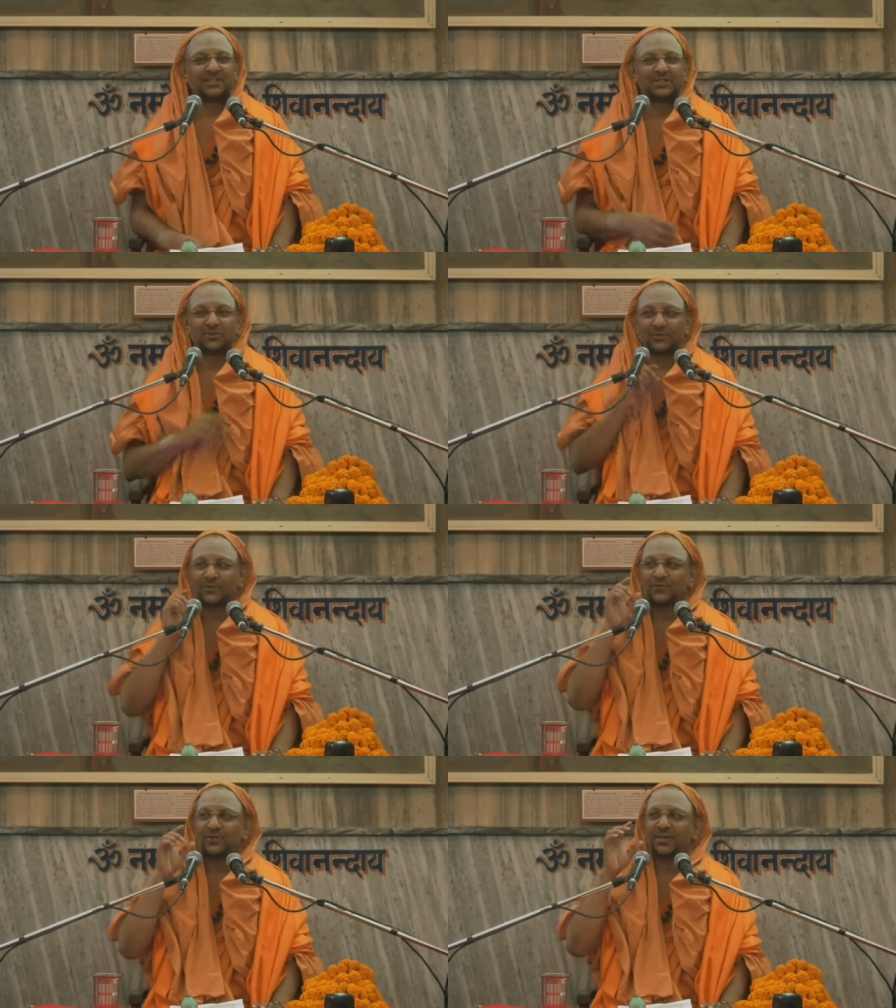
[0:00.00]
the story
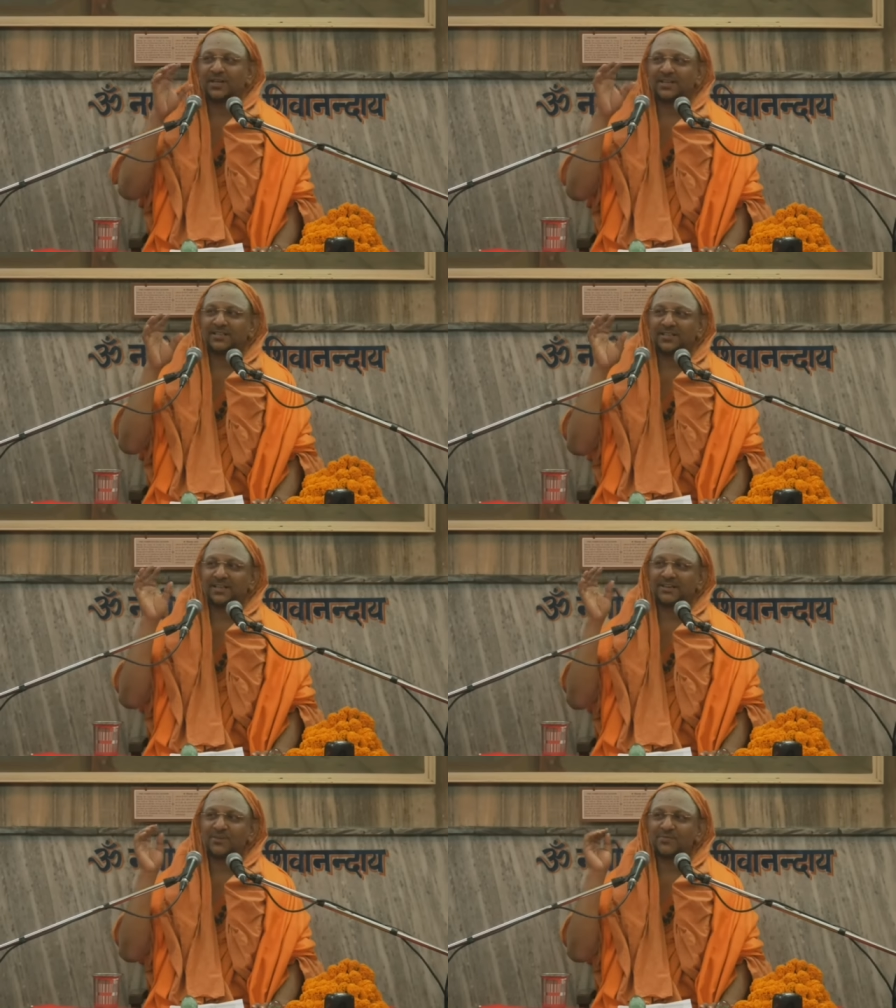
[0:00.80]
of
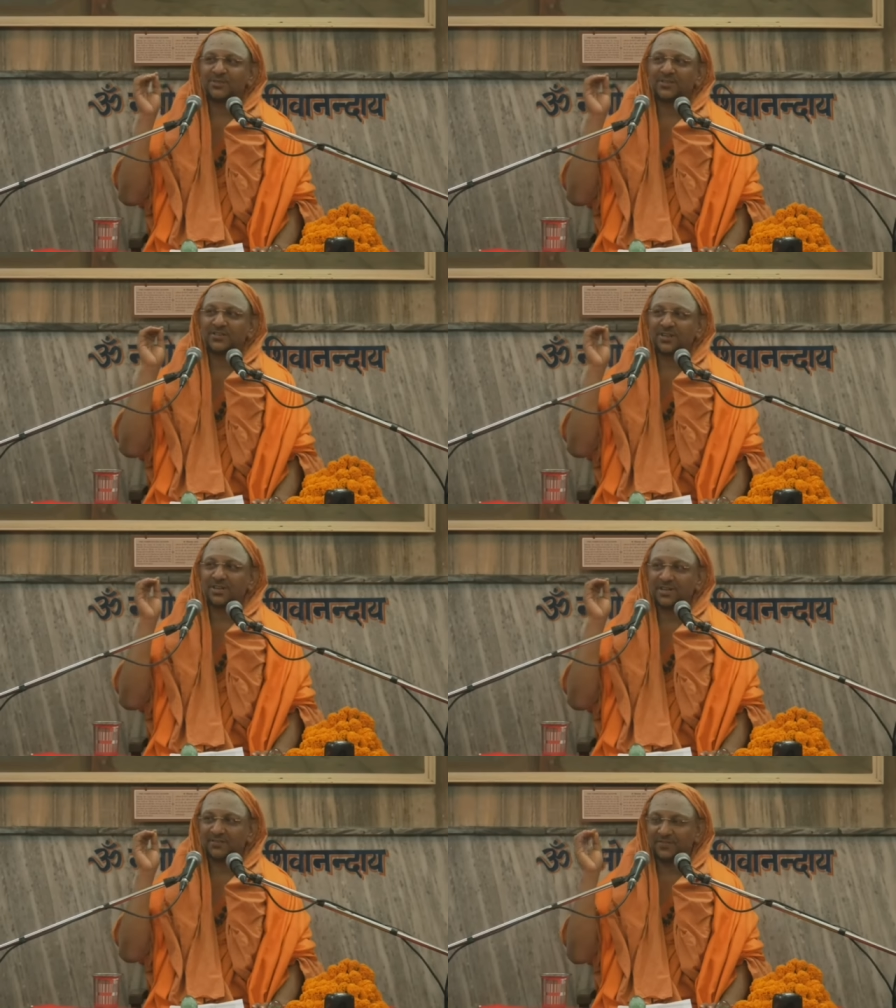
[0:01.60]
Shankaracharya comes in
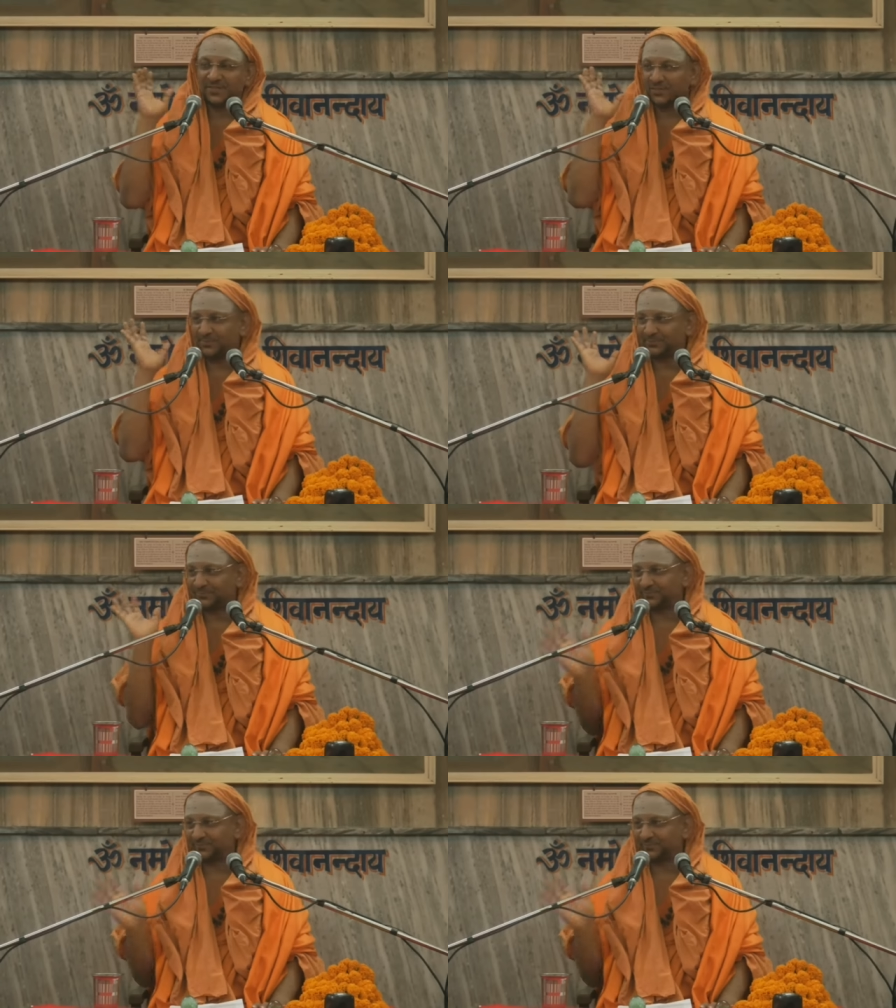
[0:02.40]
Shankara Vijayam.